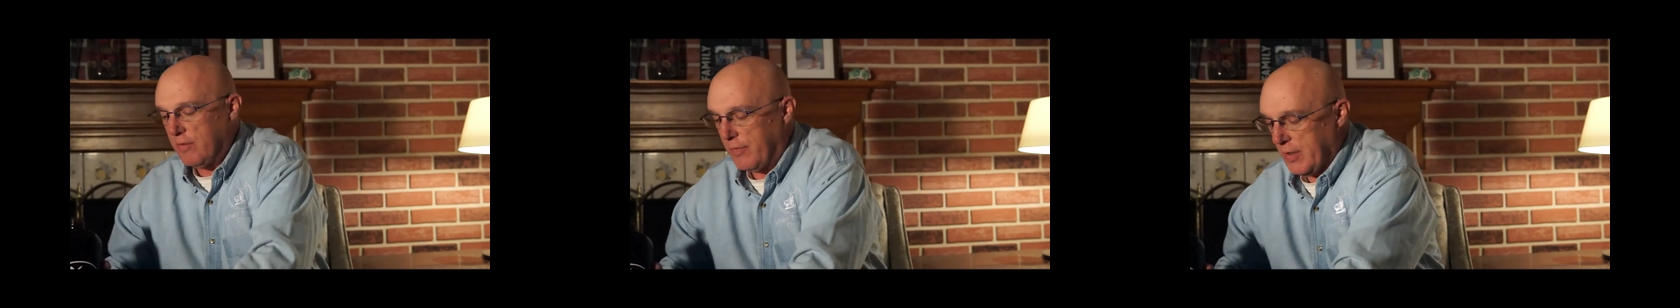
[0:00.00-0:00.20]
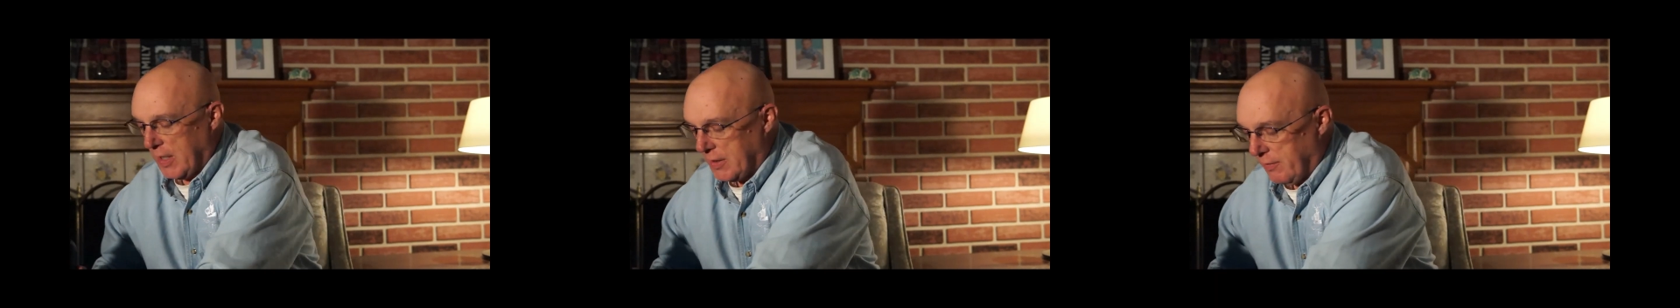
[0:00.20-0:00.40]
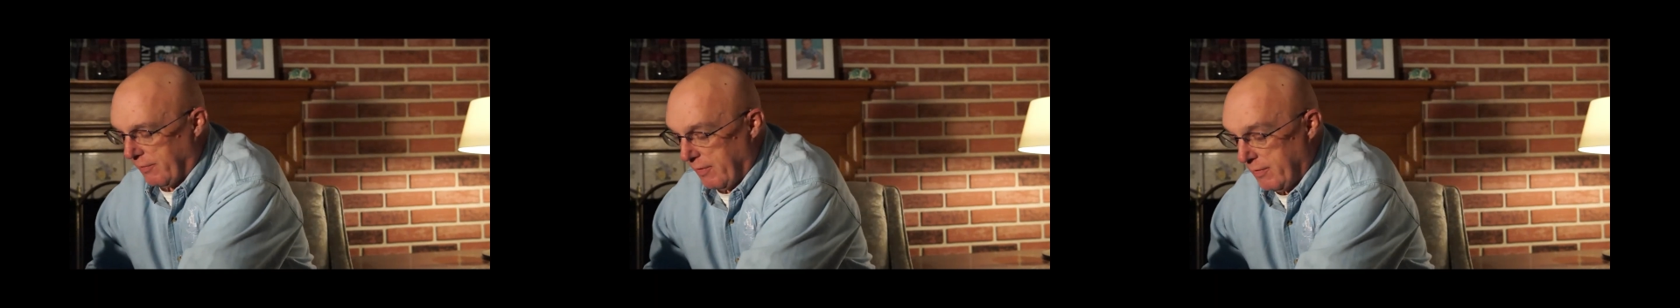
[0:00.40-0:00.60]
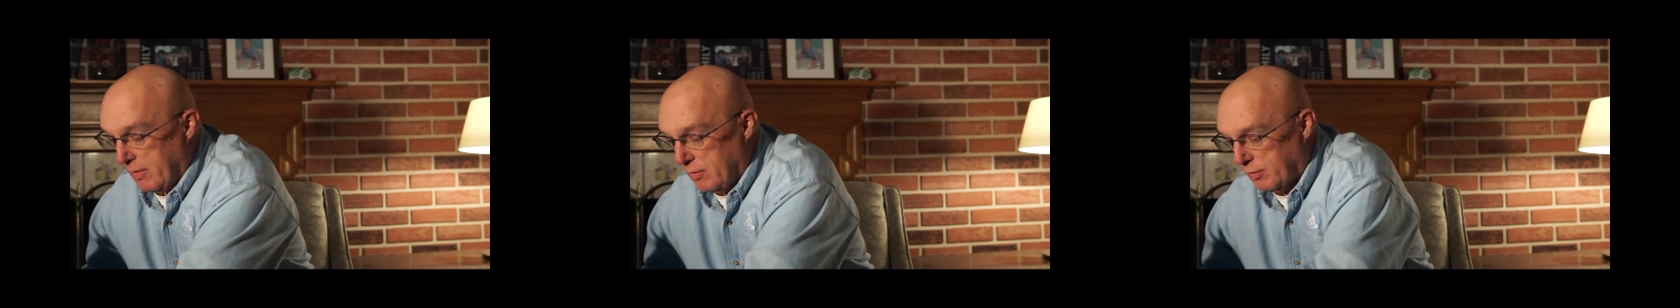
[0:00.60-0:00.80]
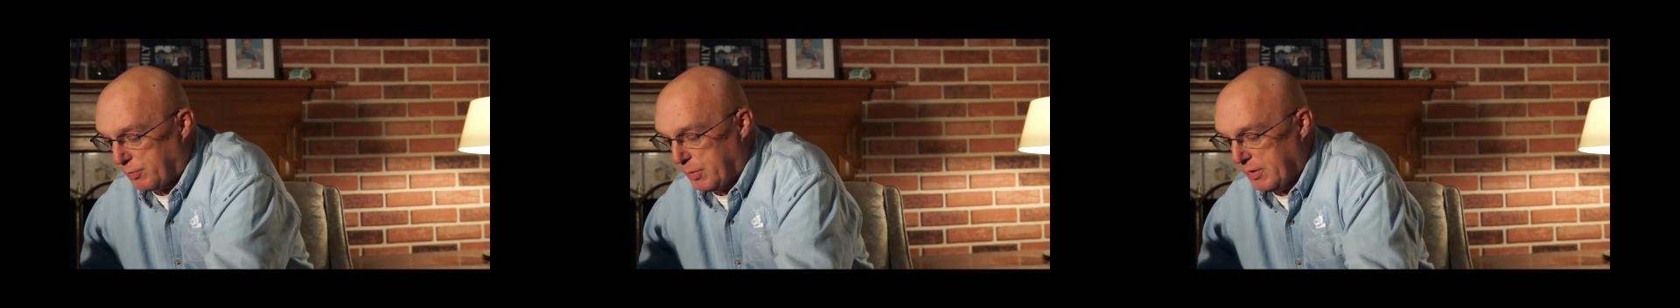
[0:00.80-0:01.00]
if you like the
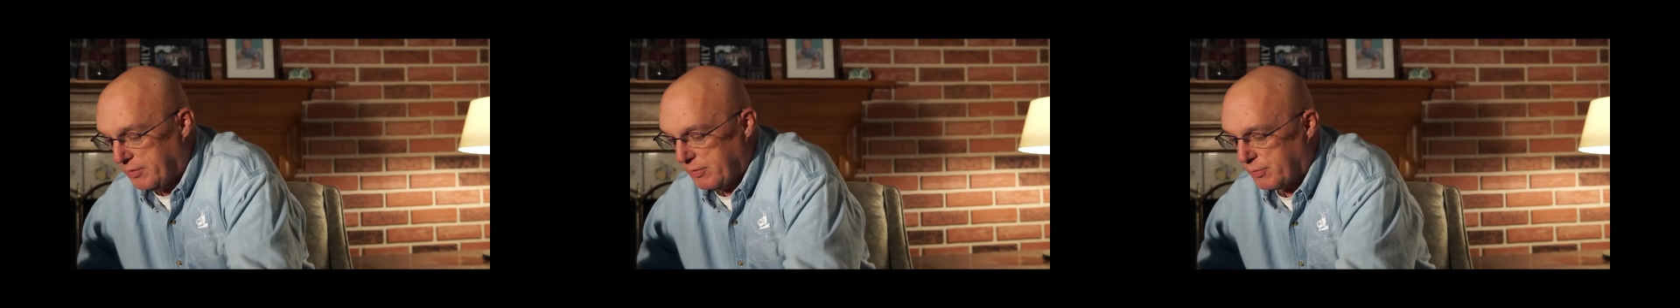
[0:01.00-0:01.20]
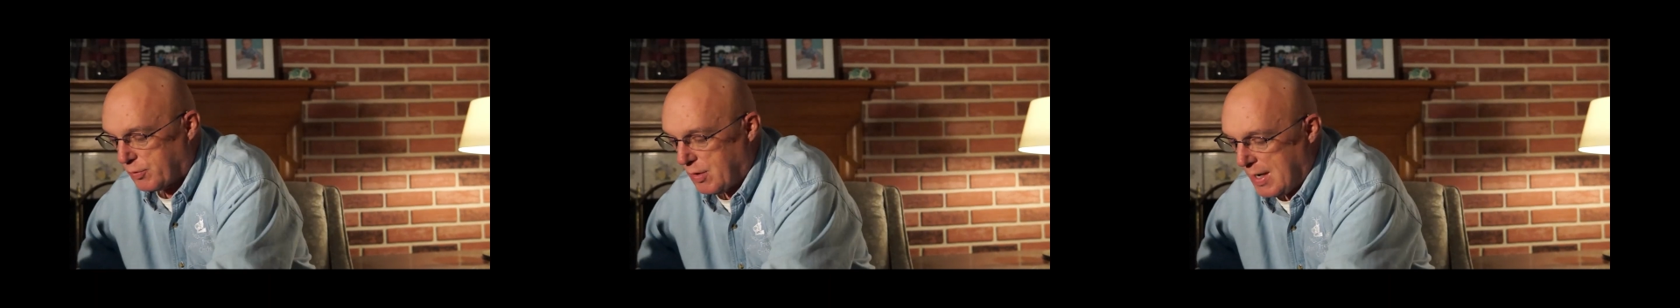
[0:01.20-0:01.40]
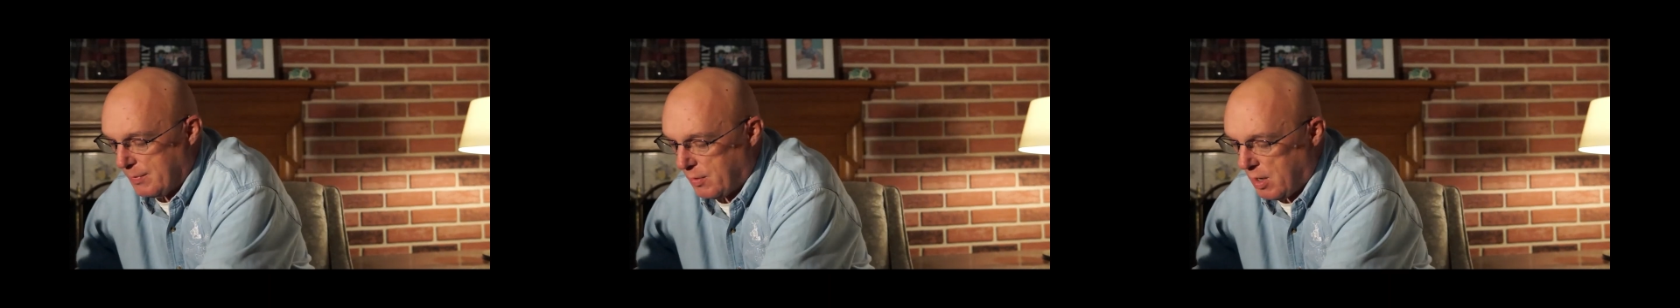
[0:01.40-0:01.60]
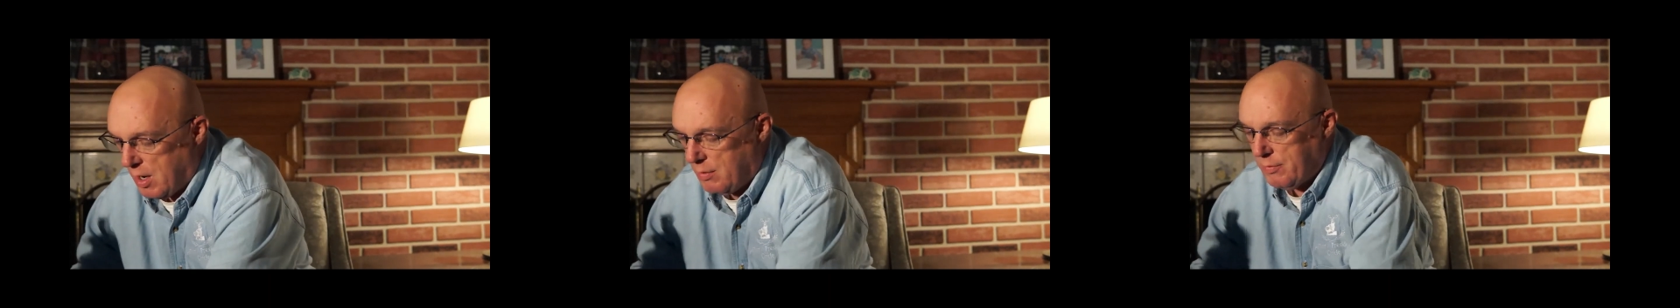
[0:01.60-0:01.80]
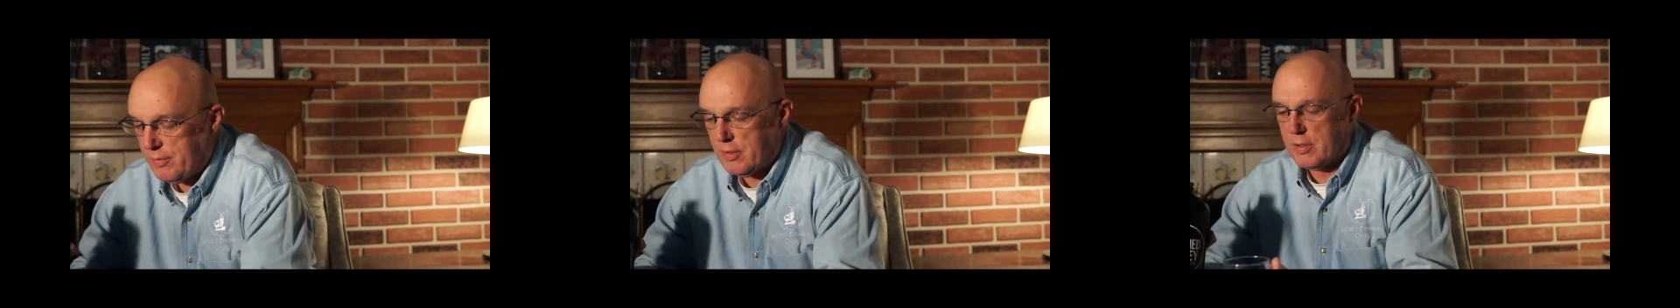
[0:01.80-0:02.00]
reviews, please subscribe. We're
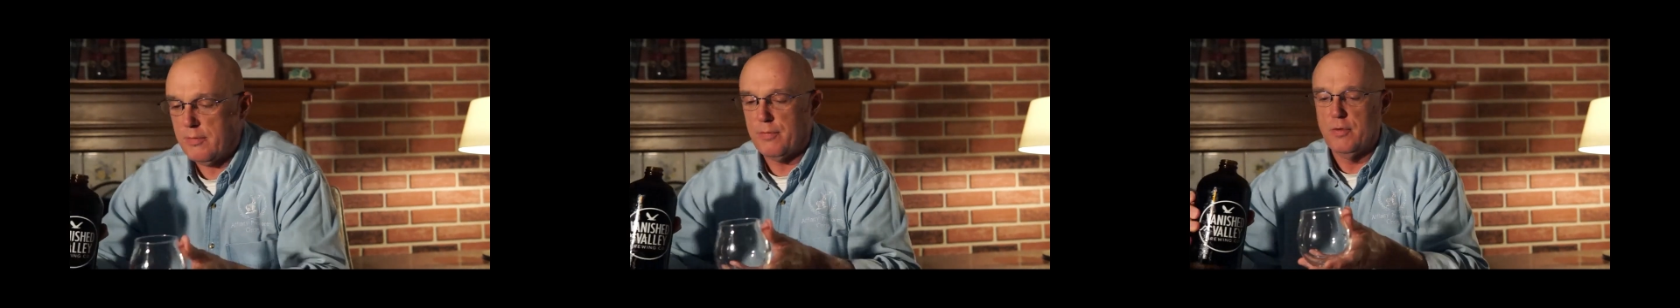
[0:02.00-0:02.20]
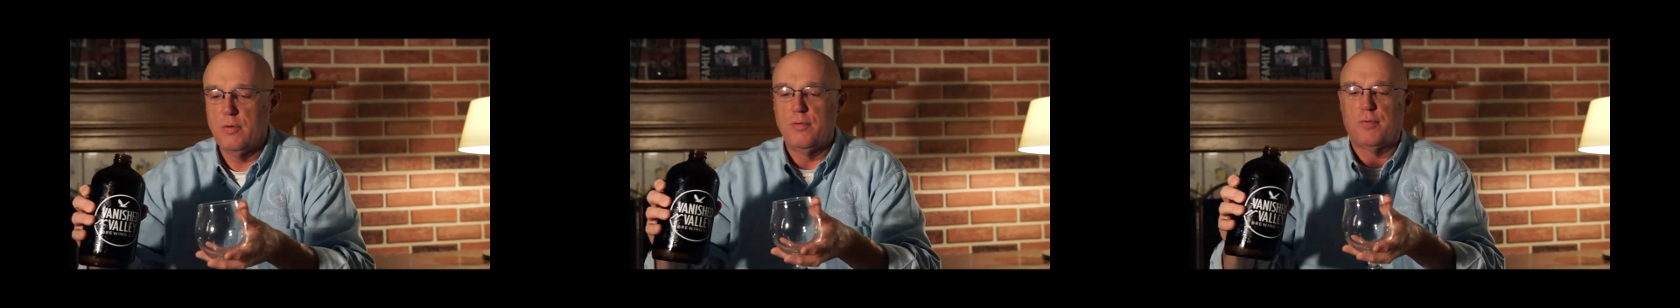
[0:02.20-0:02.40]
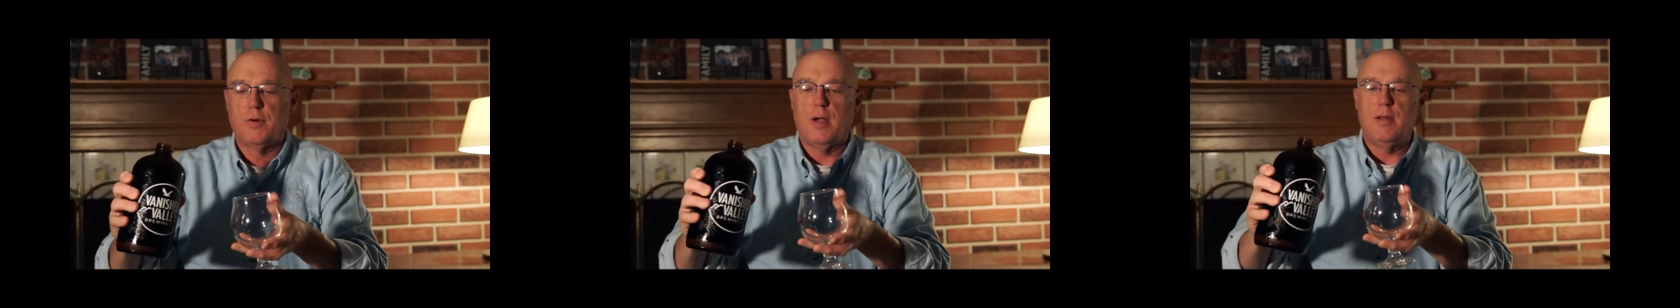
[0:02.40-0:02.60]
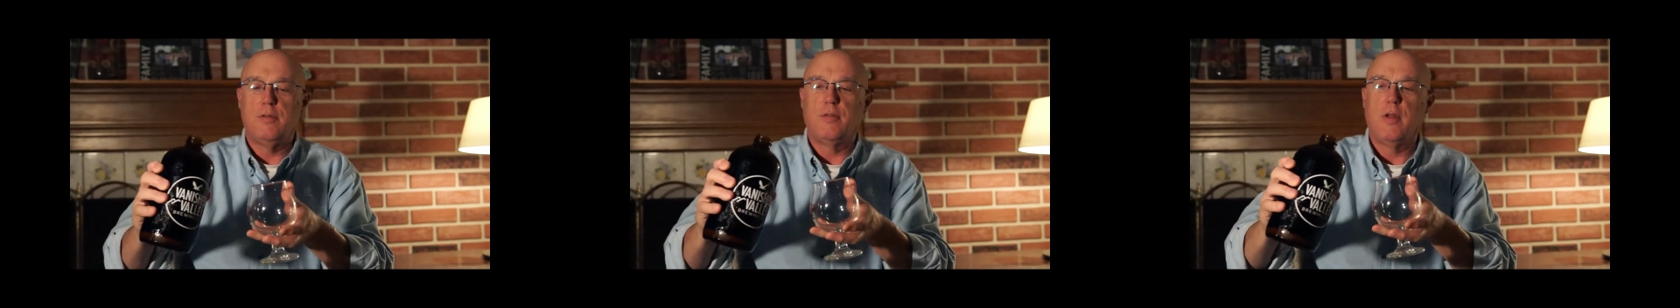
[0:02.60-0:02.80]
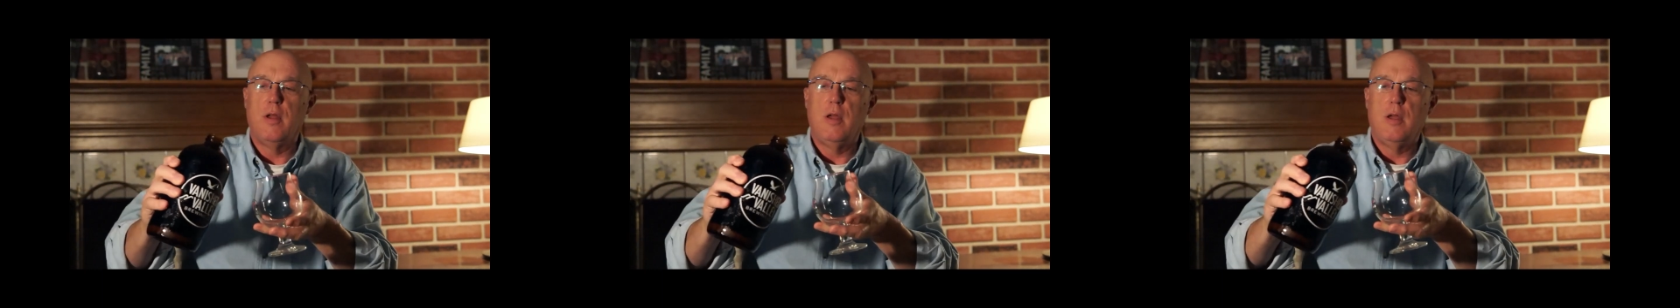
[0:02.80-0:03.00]
always looking for new
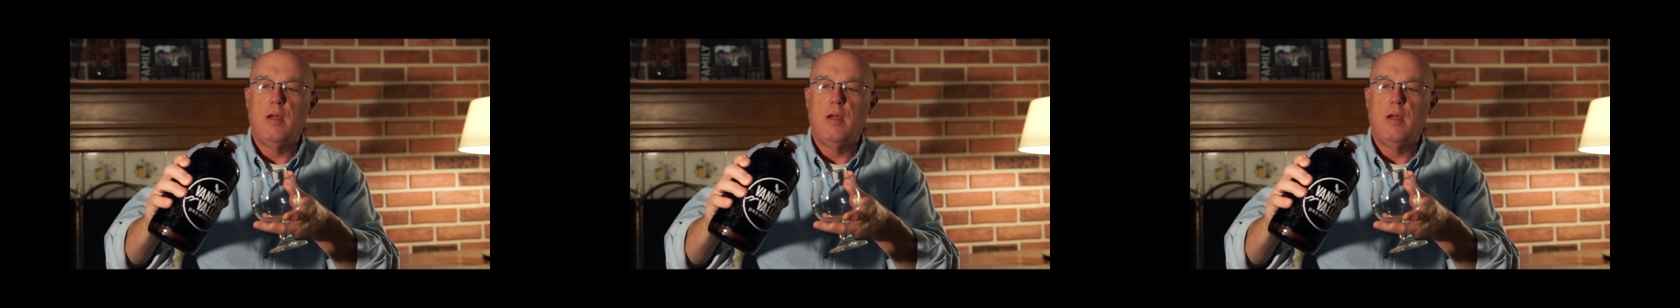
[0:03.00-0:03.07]
friends.